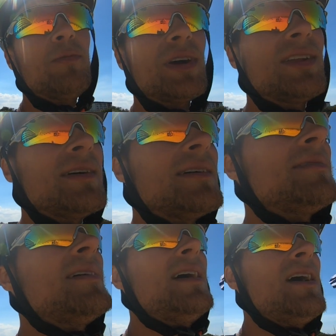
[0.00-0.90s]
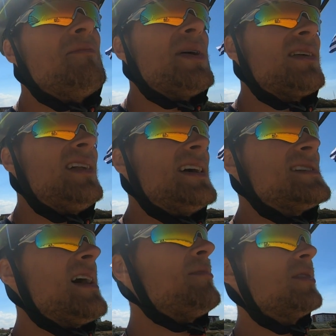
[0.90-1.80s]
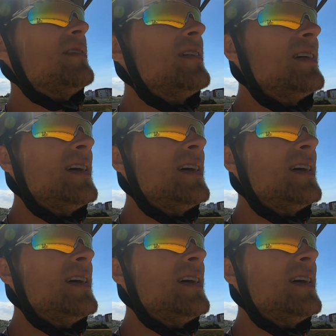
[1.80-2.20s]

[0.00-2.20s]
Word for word: where the battle has happened.